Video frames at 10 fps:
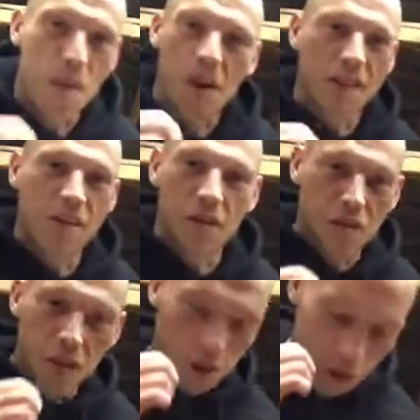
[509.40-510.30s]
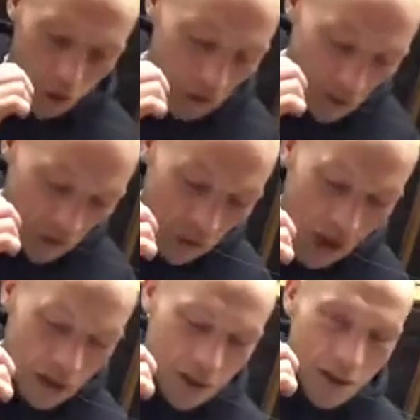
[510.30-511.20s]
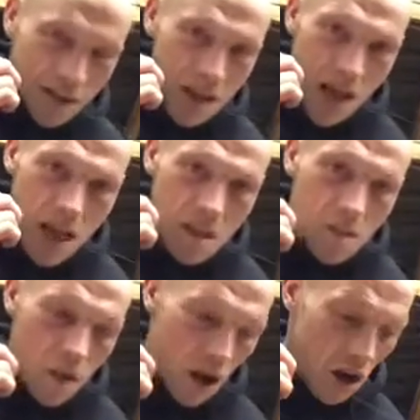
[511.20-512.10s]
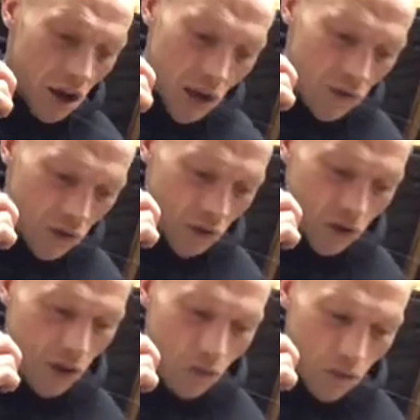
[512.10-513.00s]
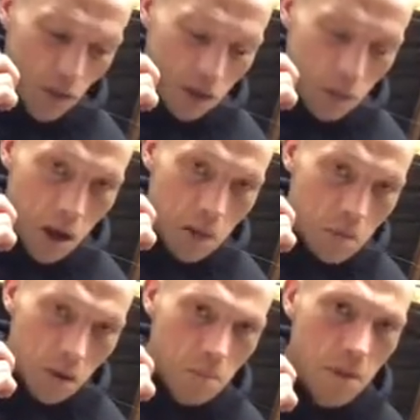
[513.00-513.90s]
prices on float stops and stuff like that. It's crazy. I go in there for general things, but like